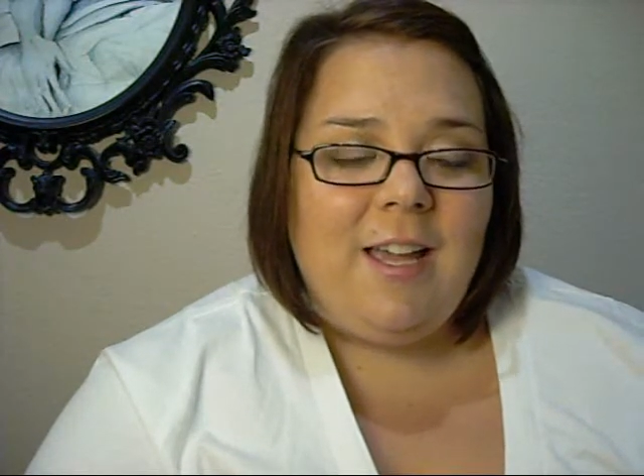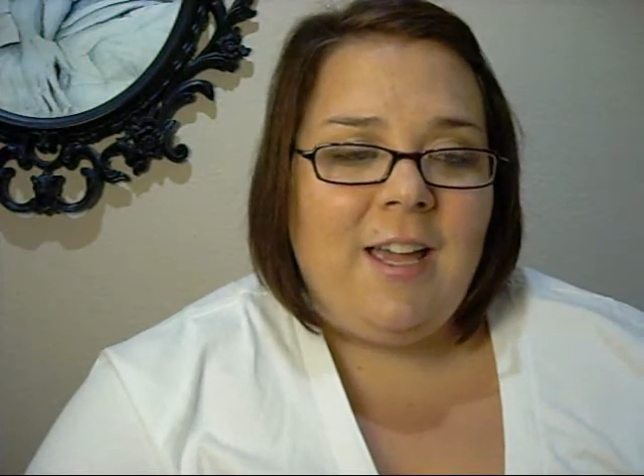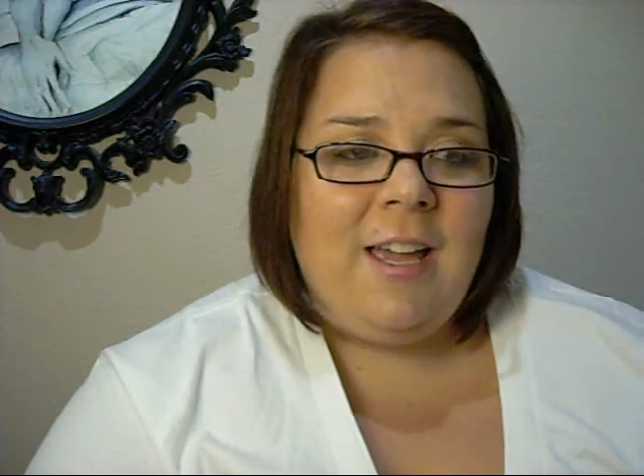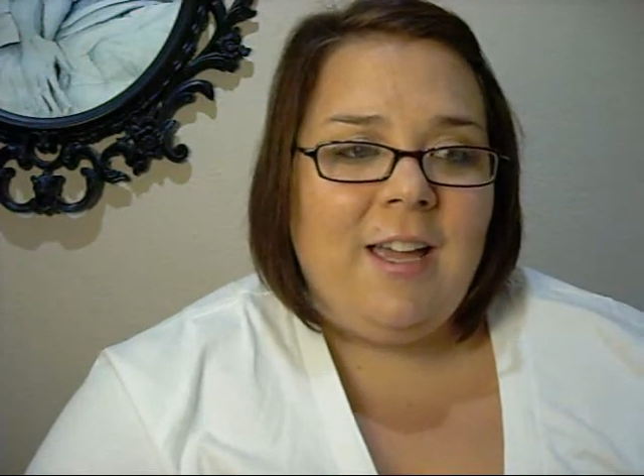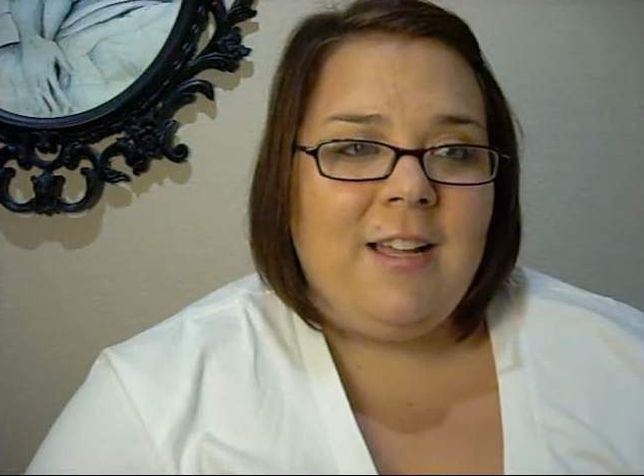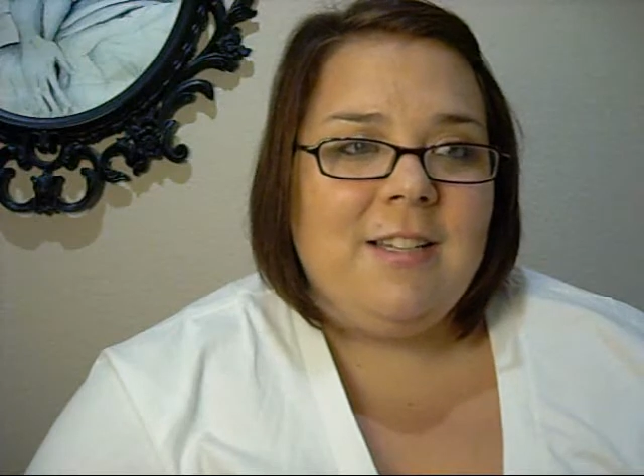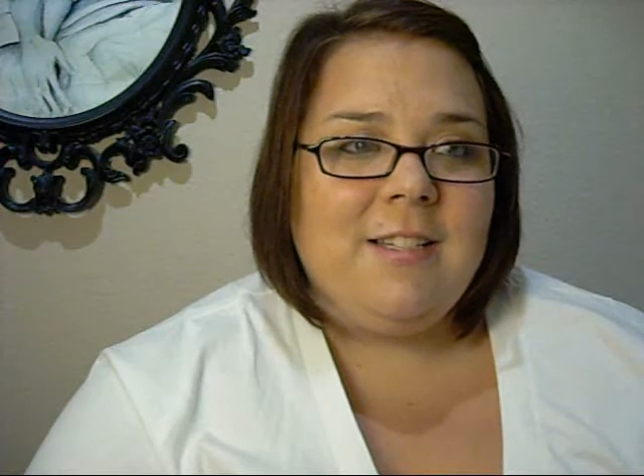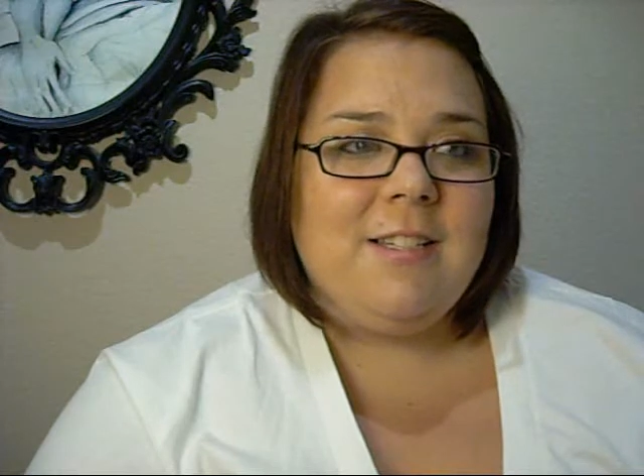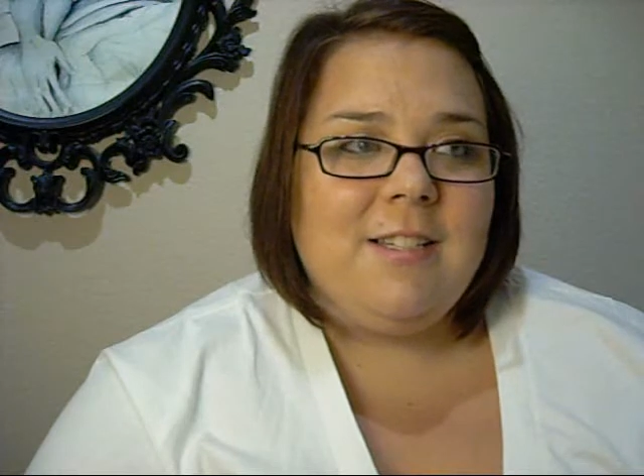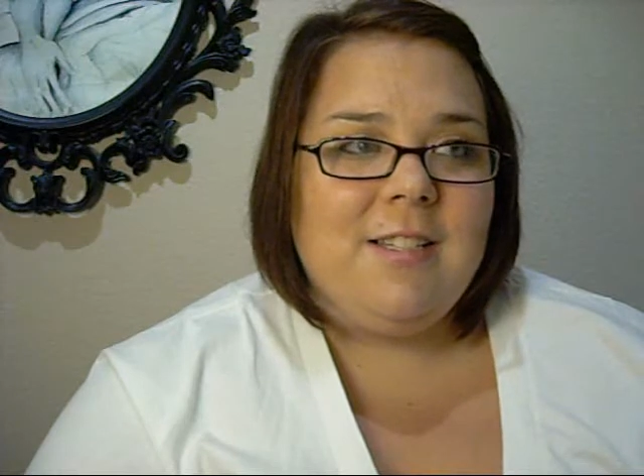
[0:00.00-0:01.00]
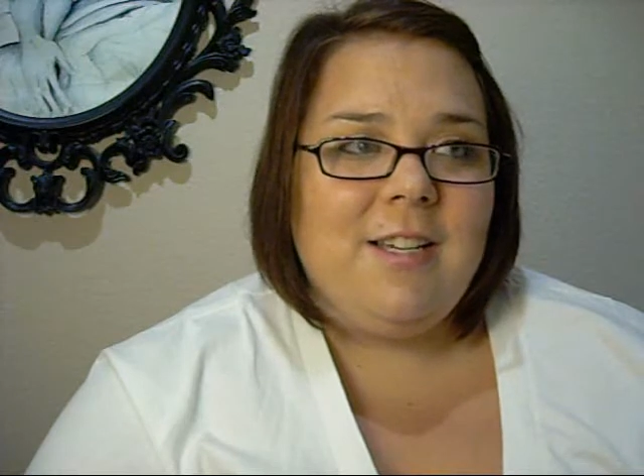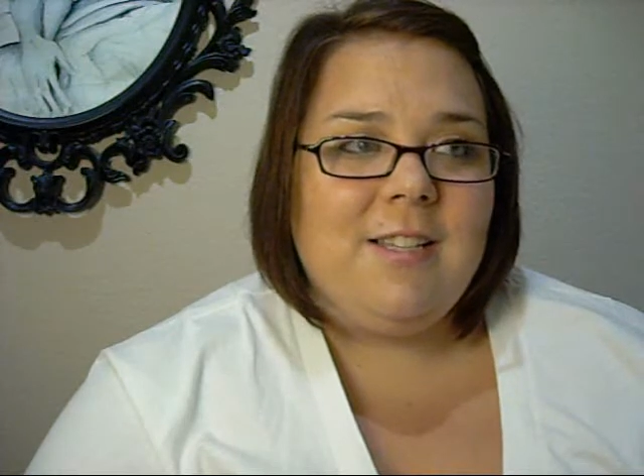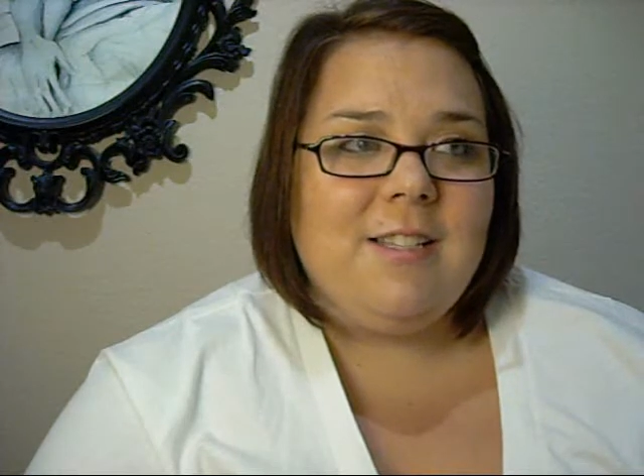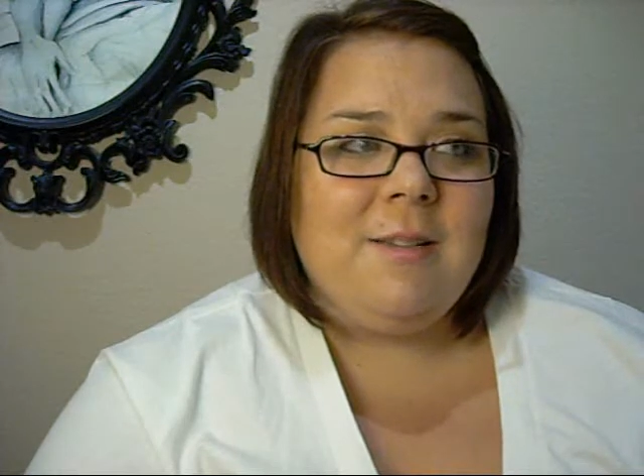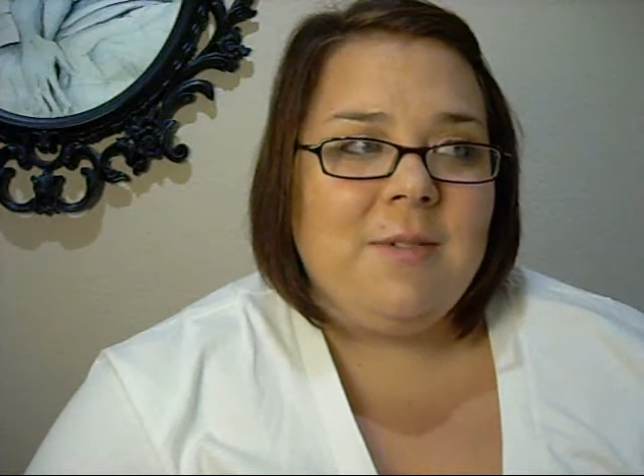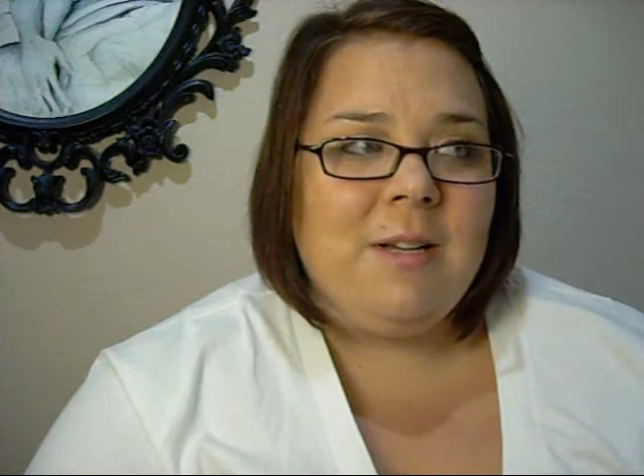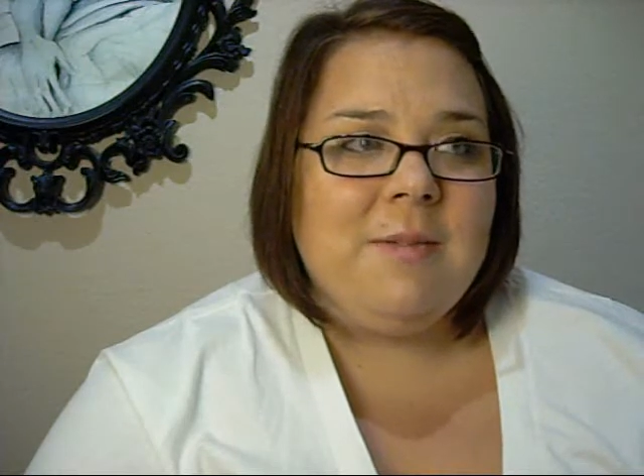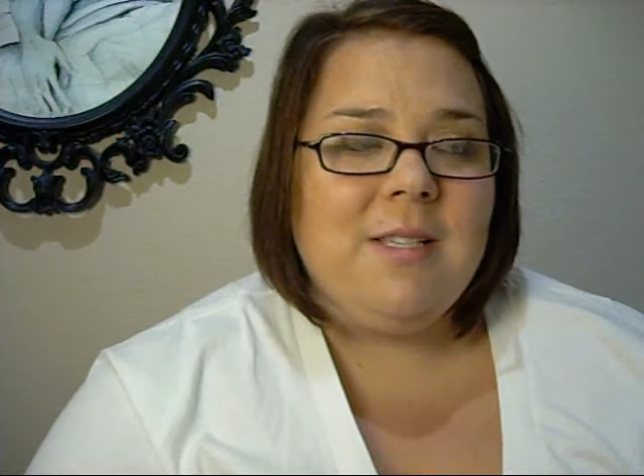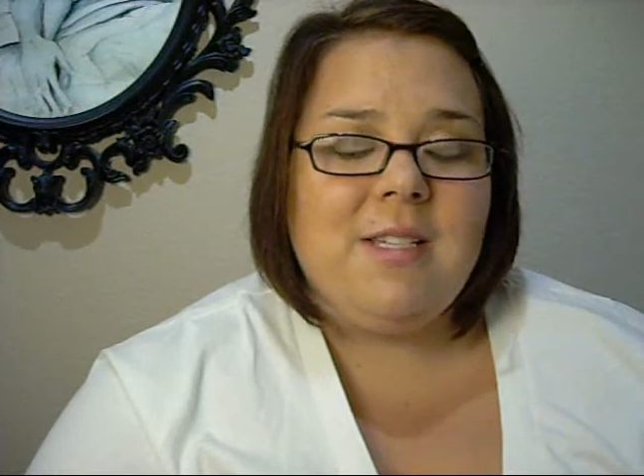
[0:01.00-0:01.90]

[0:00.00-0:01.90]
and sometimes